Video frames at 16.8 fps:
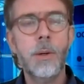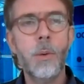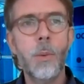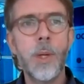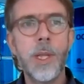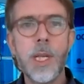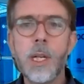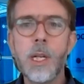
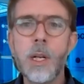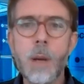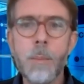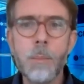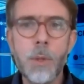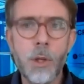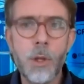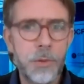within a
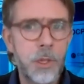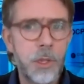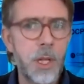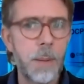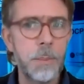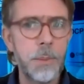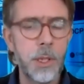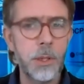number of
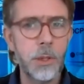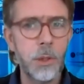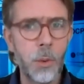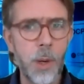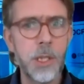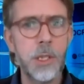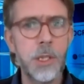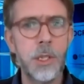steps and
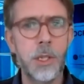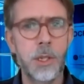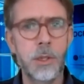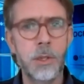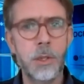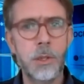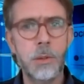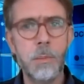
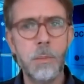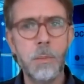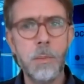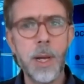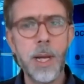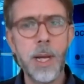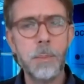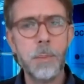questions,
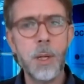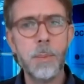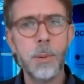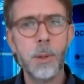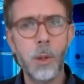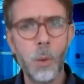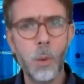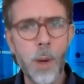make
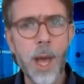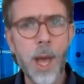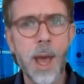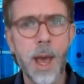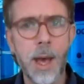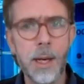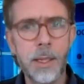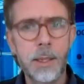people
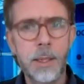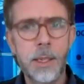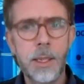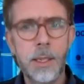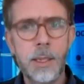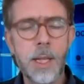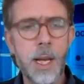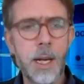aware
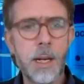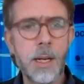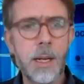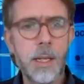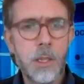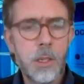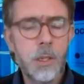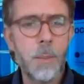that
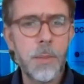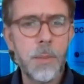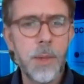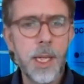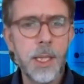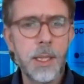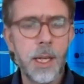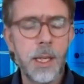it is
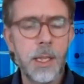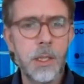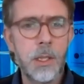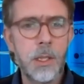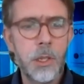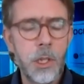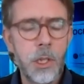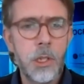something that
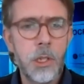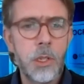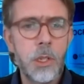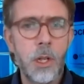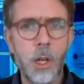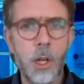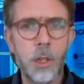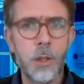is
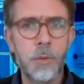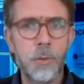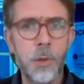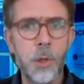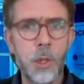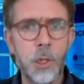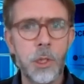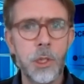just another
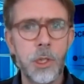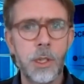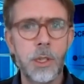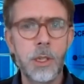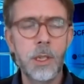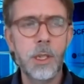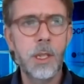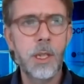
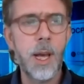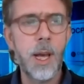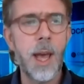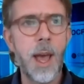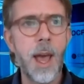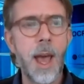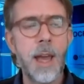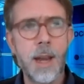version
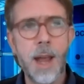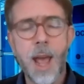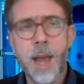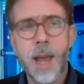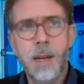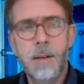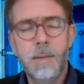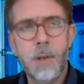
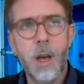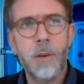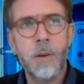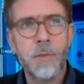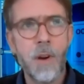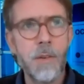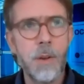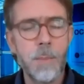and a
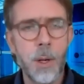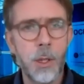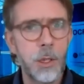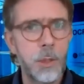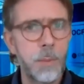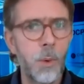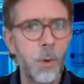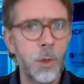very
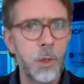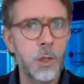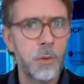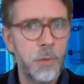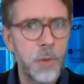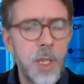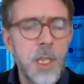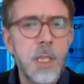much more
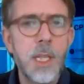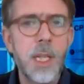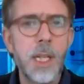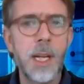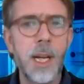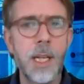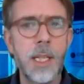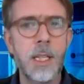
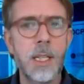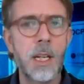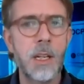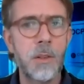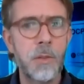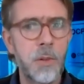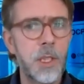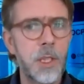sophisticated
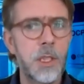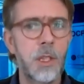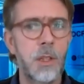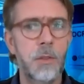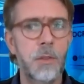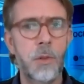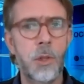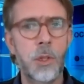and
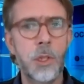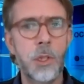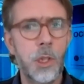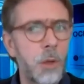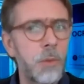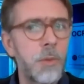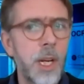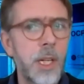efficient
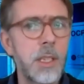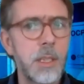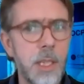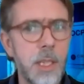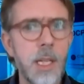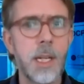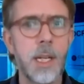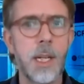version of
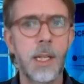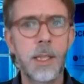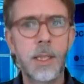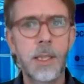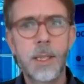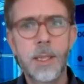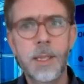IT.